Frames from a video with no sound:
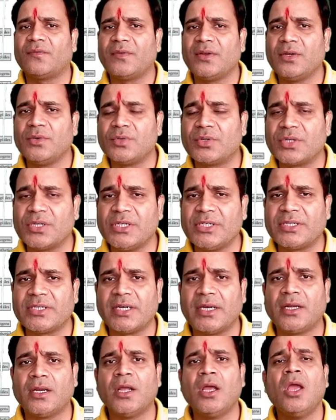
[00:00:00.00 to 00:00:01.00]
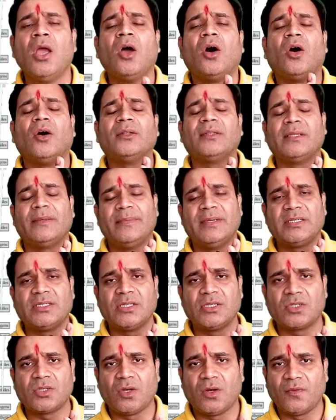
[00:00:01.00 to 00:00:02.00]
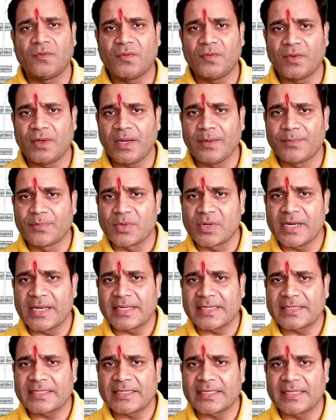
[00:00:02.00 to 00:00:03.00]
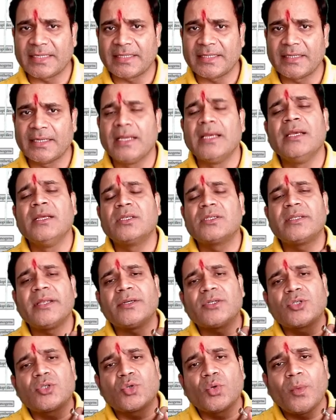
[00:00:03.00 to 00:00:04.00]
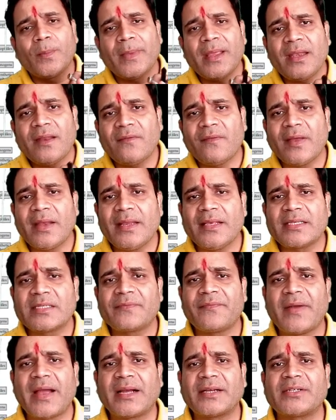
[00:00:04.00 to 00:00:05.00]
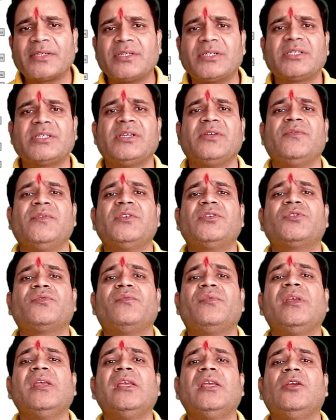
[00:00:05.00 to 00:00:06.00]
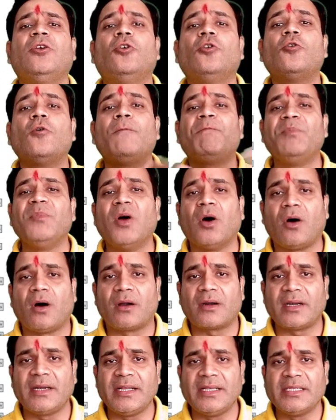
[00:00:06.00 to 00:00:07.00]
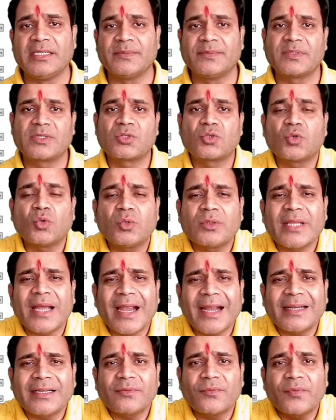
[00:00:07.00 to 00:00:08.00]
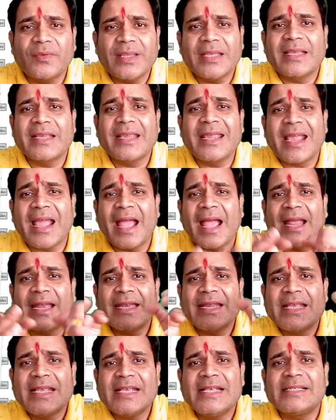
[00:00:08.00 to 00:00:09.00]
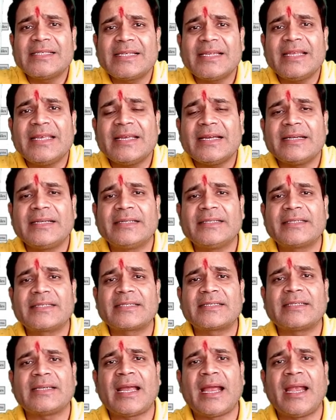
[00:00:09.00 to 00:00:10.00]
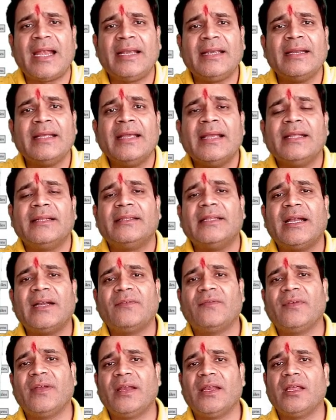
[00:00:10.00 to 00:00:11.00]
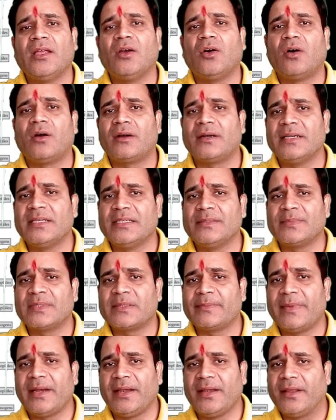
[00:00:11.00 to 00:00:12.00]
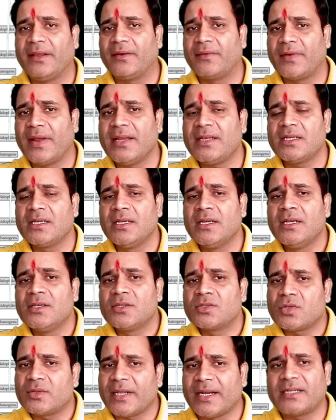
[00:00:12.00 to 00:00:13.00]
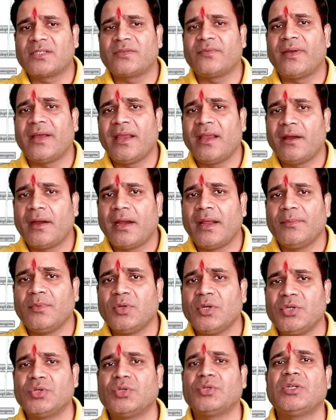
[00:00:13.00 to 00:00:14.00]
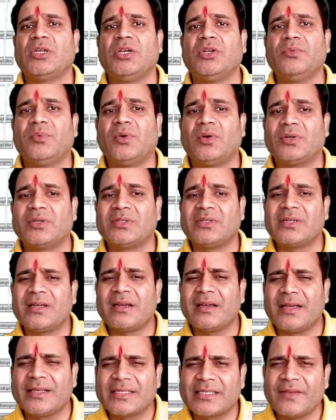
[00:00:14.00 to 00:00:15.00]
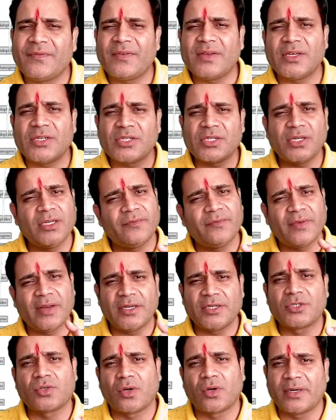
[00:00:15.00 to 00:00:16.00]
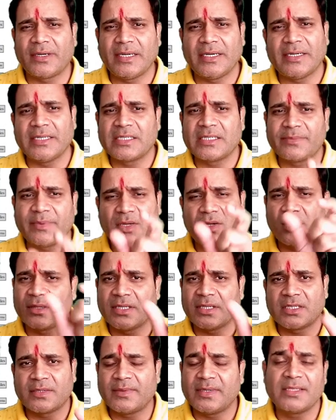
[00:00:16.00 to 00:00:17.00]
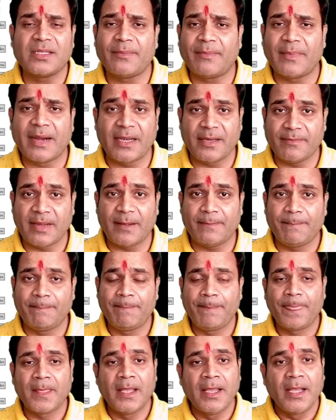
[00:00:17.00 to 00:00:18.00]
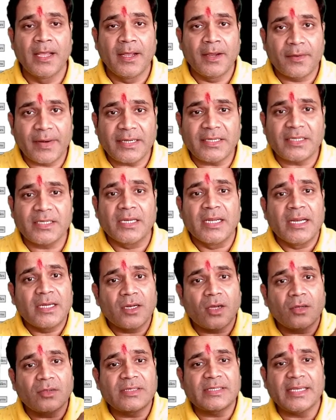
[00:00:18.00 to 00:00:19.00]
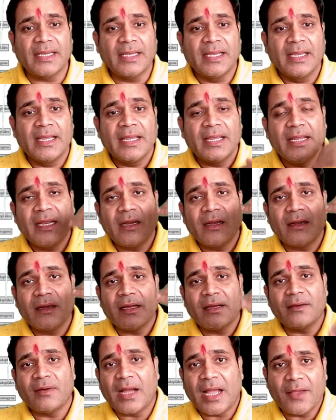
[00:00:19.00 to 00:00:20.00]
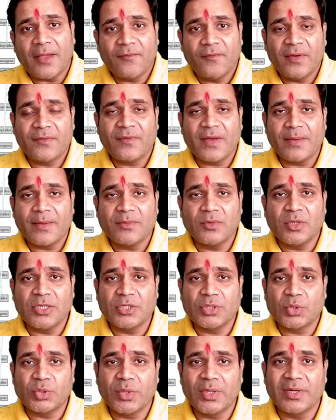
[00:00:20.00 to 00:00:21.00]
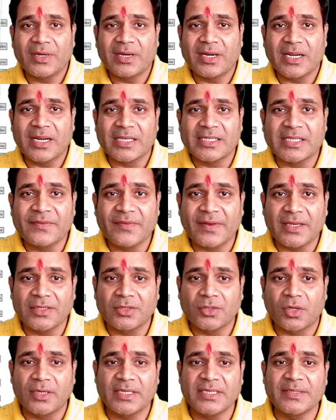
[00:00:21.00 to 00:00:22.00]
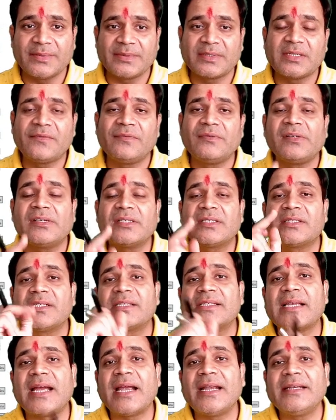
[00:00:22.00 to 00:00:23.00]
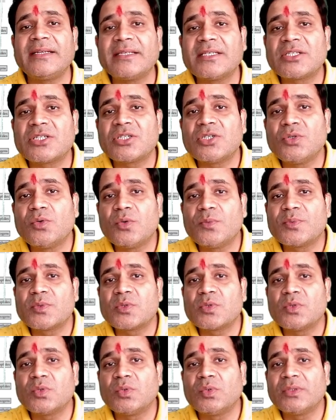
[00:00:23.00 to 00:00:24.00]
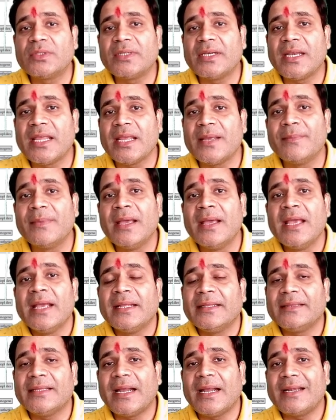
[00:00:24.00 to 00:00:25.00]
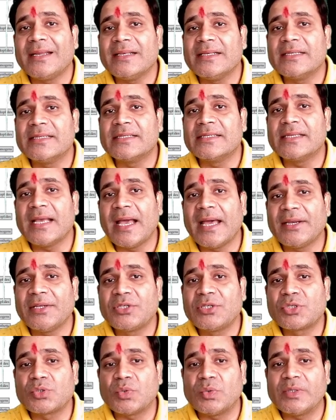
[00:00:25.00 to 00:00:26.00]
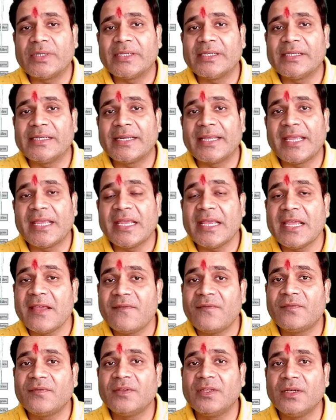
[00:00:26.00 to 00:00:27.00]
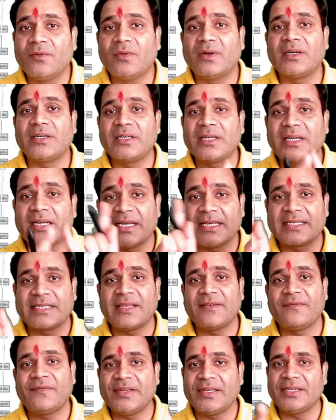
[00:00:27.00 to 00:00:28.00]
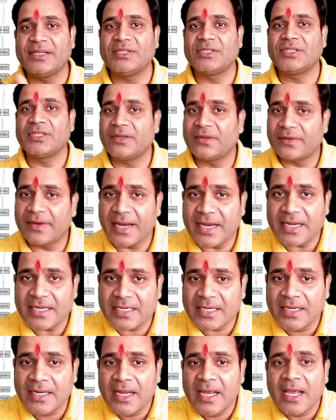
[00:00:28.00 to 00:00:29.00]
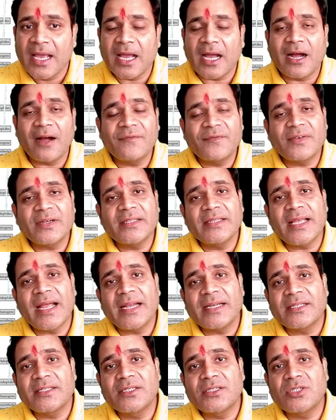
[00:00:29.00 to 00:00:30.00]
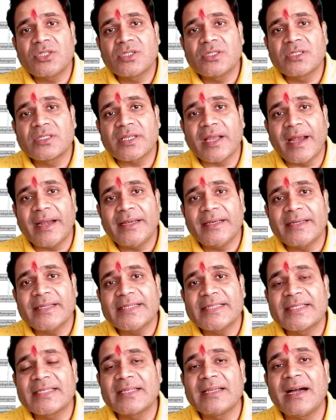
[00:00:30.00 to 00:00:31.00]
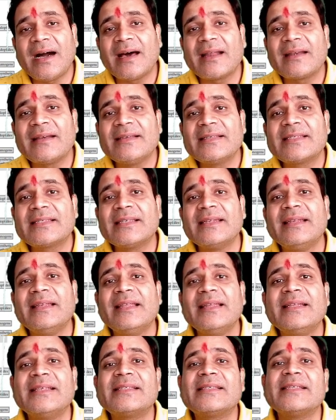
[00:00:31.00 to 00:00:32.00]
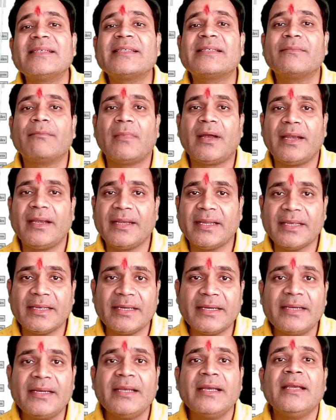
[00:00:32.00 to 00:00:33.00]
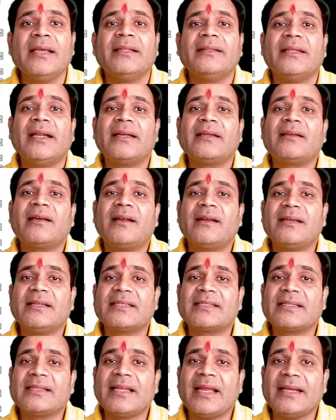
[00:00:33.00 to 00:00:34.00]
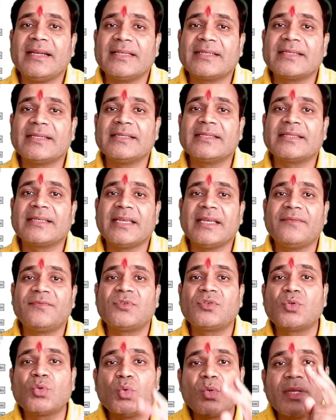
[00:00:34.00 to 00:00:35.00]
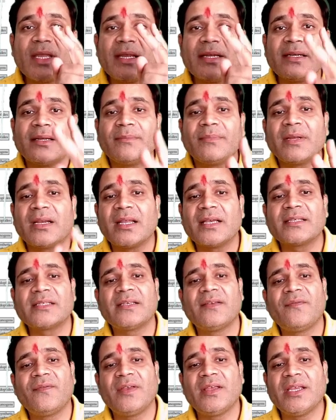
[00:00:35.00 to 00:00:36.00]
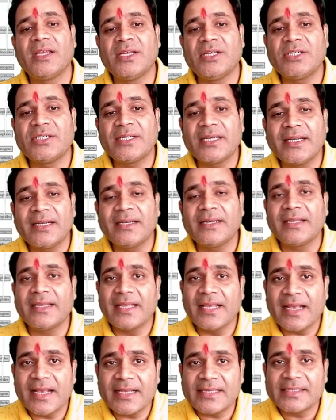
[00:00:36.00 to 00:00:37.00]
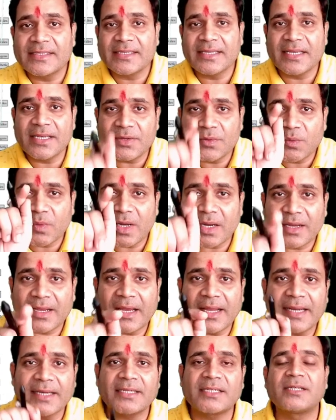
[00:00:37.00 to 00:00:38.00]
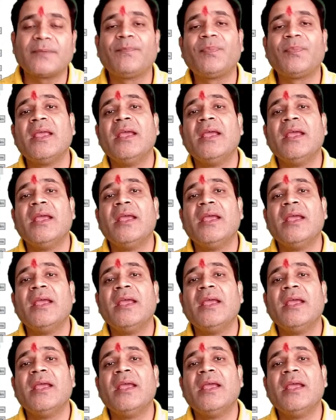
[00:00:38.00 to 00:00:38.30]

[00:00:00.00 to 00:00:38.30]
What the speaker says: nutrition, on the basis of reproduction, there are so many various factors in which we group the organisms so that we can easily understand that very organisms, my dear, right? So that's why here I'm going to tell you about the classification in very short details, because this one is the mind map, right? Now see here, if I'm going to here classify the organisms, the first the scientist, you hope so know the name, that is Aristotle gave the word classification, right? After that the scientist Carlos Linnaeus, my dear, that Carlos Linnaeus gave two kingdom classification. Yes, you are correct.